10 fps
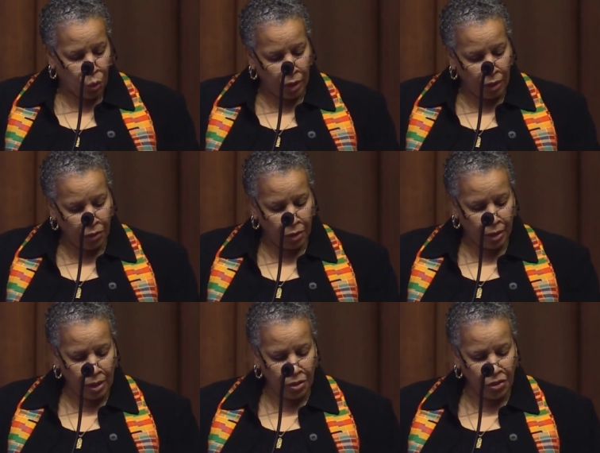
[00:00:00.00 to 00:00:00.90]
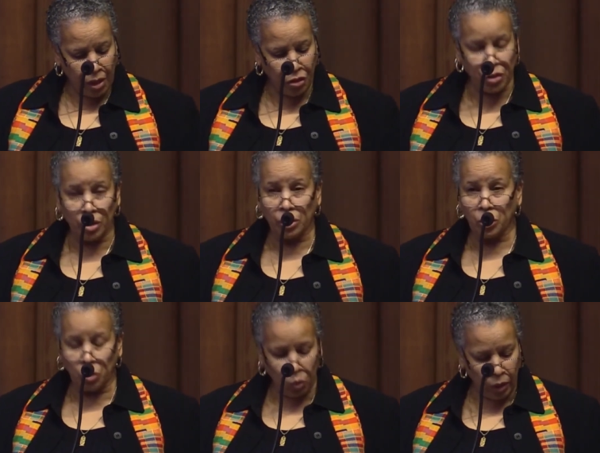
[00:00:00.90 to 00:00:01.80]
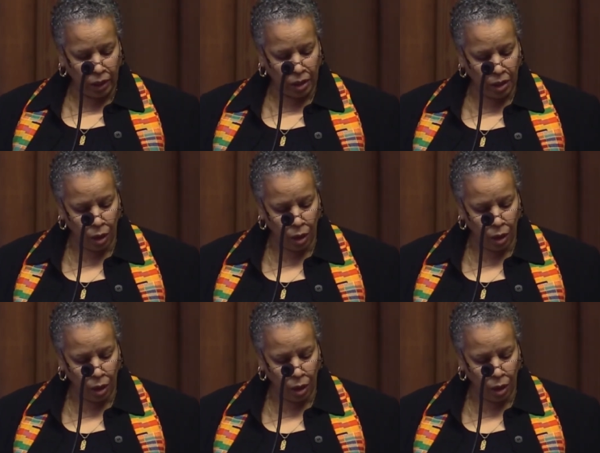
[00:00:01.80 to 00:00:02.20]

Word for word: With intention, we can